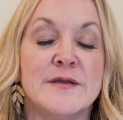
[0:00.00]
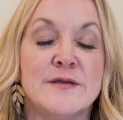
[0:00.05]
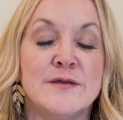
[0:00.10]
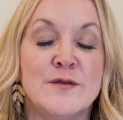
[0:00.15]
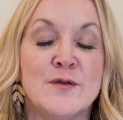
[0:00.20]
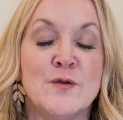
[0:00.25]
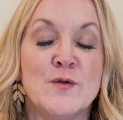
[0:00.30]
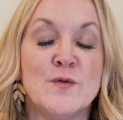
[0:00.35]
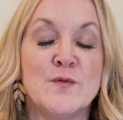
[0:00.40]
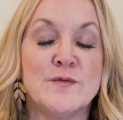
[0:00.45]

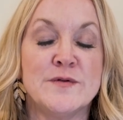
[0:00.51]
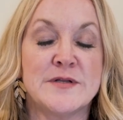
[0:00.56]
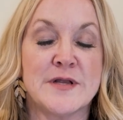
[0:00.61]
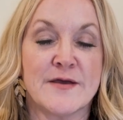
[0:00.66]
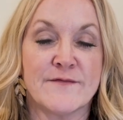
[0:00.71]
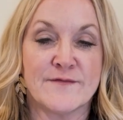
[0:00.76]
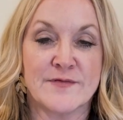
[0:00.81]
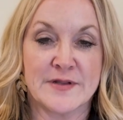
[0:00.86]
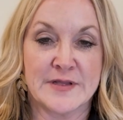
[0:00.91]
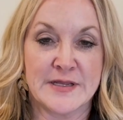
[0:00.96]
you
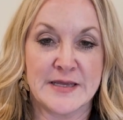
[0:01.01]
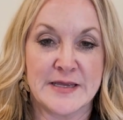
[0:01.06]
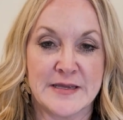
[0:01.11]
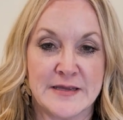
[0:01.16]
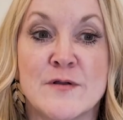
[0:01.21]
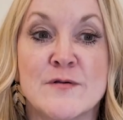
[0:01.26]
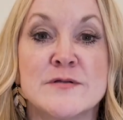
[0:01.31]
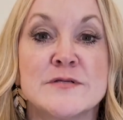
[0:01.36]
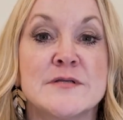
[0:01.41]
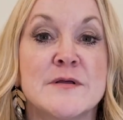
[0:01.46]
definitely,
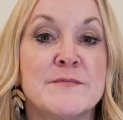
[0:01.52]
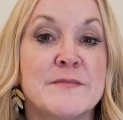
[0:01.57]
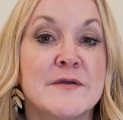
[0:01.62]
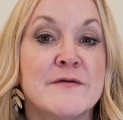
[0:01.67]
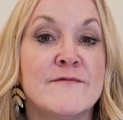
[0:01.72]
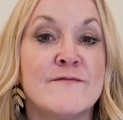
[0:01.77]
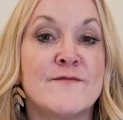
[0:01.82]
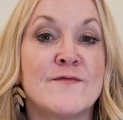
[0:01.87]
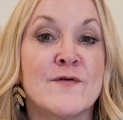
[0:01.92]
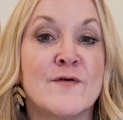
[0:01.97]
there's
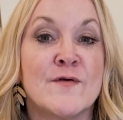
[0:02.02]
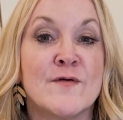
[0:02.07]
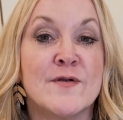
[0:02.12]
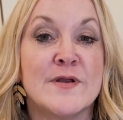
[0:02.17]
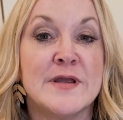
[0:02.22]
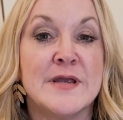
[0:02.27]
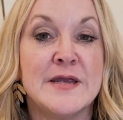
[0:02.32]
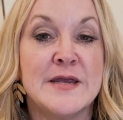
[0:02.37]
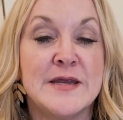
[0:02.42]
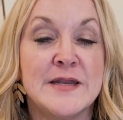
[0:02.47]
something for
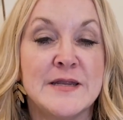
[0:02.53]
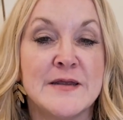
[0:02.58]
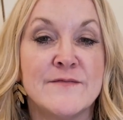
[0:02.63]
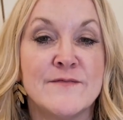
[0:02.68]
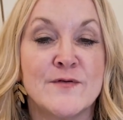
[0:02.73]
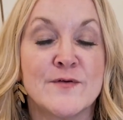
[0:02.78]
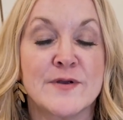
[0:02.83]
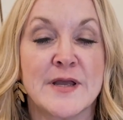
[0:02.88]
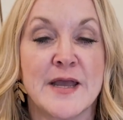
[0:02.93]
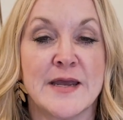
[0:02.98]
any of
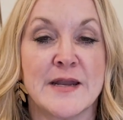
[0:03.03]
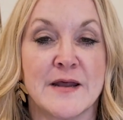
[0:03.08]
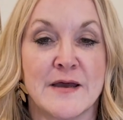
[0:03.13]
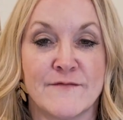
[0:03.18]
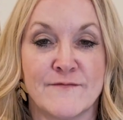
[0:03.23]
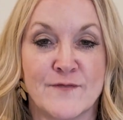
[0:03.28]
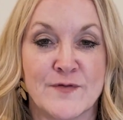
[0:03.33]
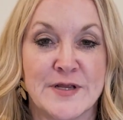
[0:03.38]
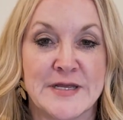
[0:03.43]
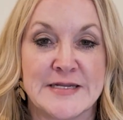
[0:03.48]
your
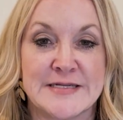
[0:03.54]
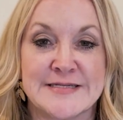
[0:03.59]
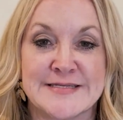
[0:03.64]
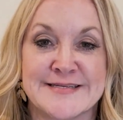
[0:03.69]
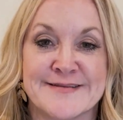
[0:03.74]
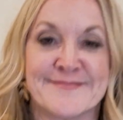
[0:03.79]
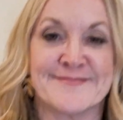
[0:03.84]
canine friends.